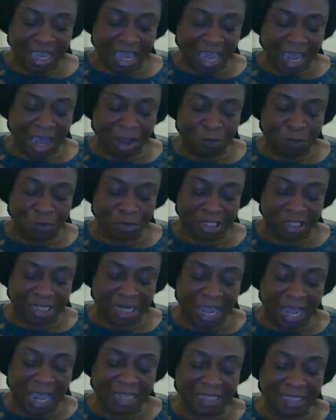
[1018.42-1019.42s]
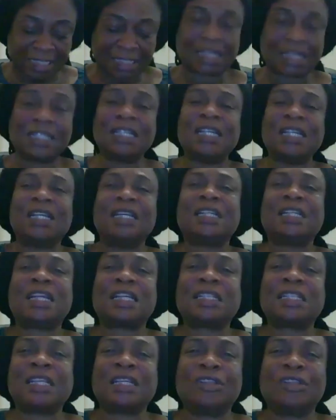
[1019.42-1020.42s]
I would ask
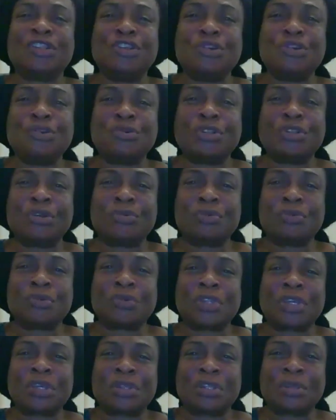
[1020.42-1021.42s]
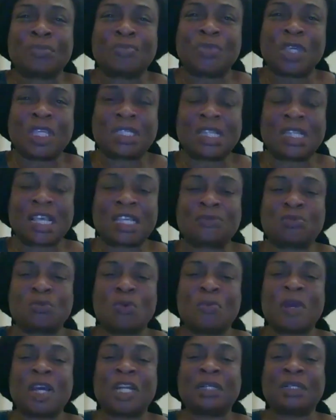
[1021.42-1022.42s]
that the
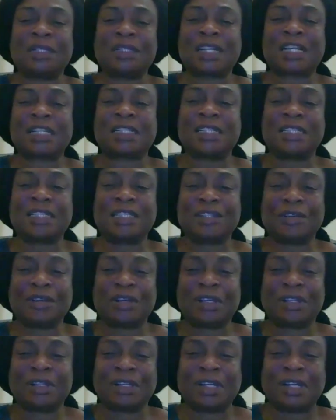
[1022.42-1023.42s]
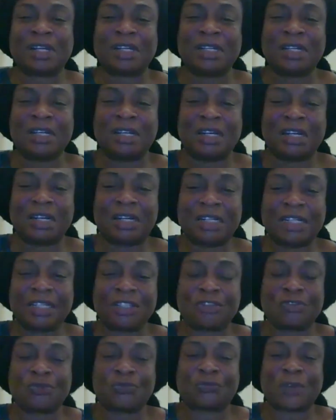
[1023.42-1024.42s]
businesswoman that is
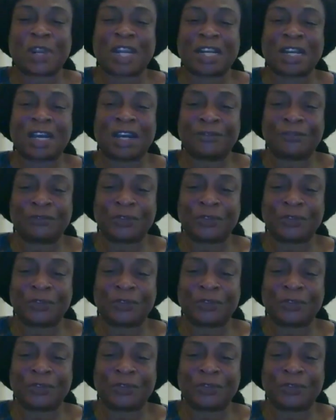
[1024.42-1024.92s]
learning to find her